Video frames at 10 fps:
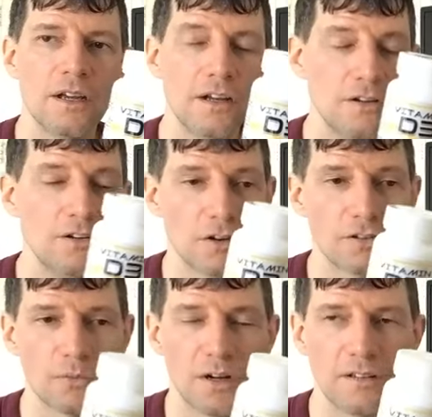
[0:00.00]
And you
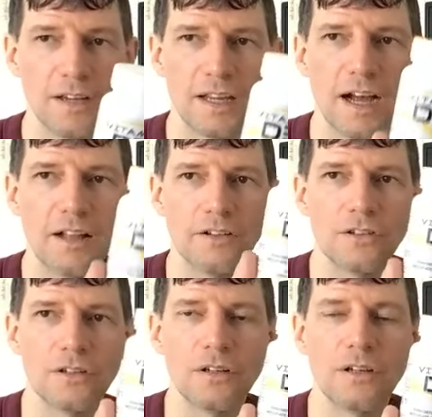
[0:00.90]
also want to take
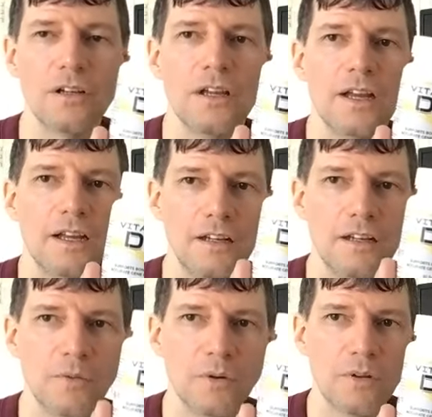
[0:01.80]
collagen.
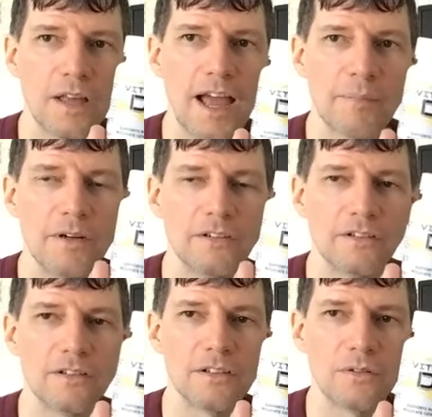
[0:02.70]
And what will happen
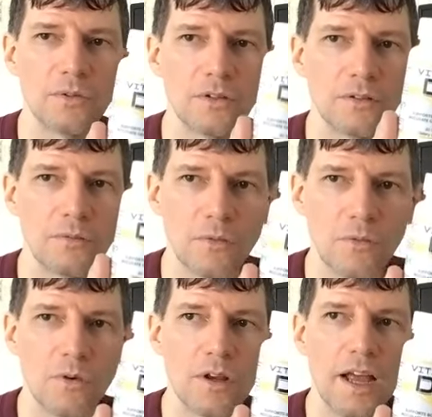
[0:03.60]
is, is it will
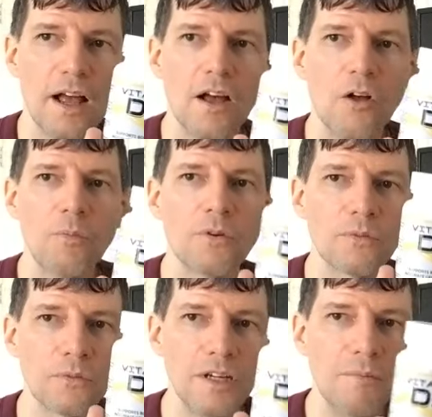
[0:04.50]
help
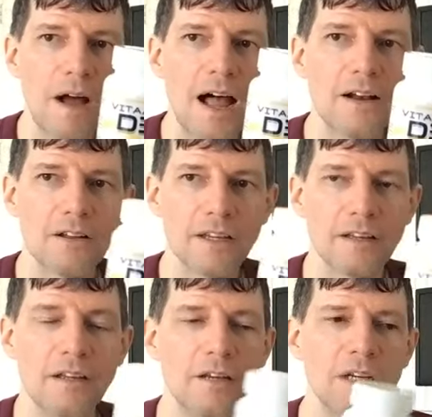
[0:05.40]
with remodeling
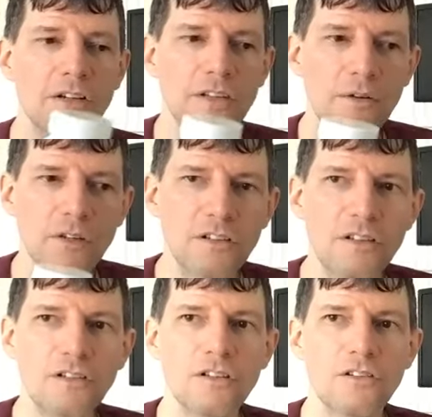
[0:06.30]
because that
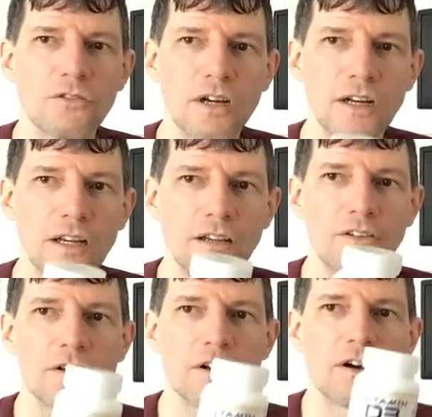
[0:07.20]
resistance training
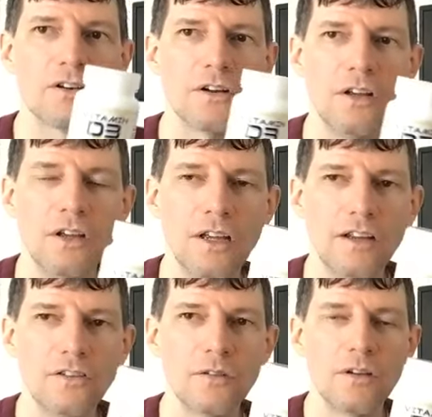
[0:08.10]
is are
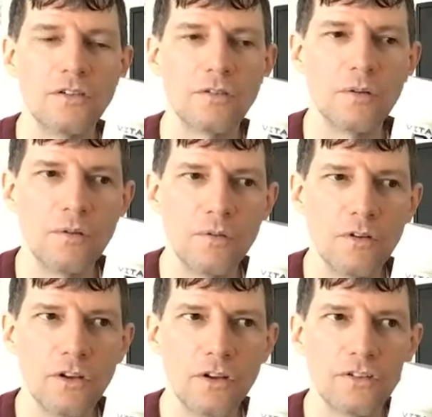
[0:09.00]
is is
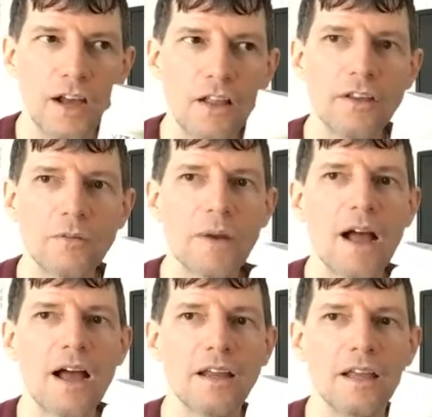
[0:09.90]
telling your
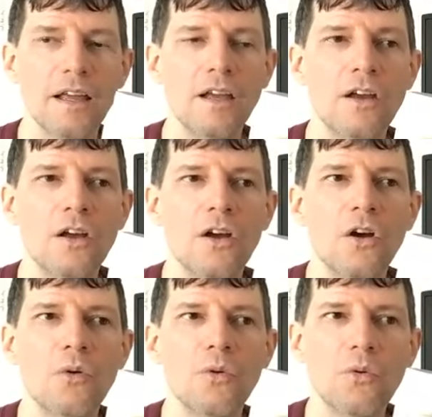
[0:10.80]
body
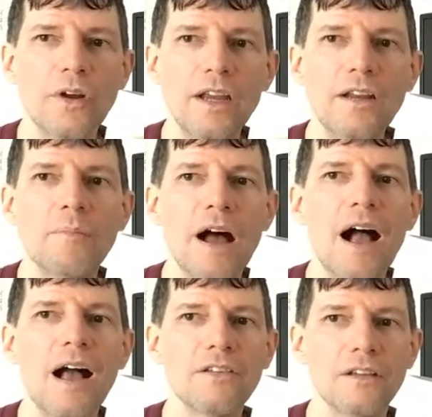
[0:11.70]

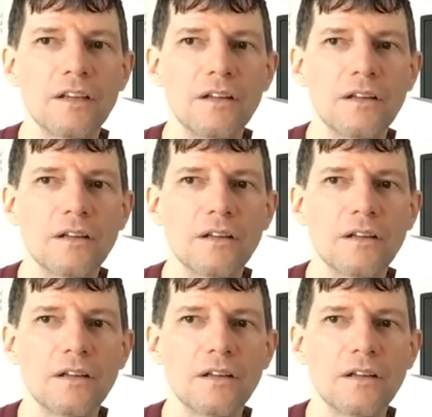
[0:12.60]
redeposit